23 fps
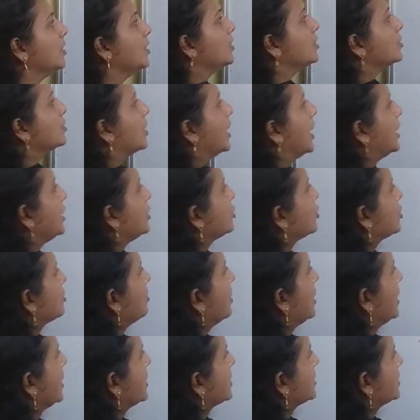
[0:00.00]
So I should
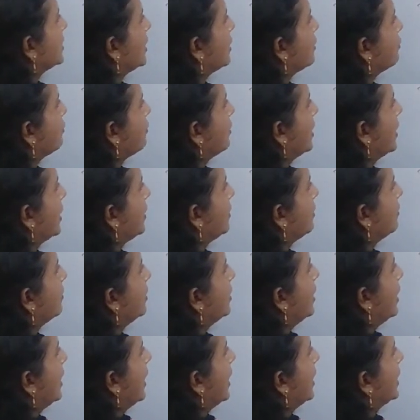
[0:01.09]
be less than 5
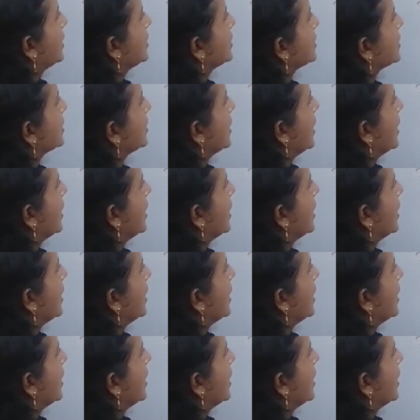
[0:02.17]
and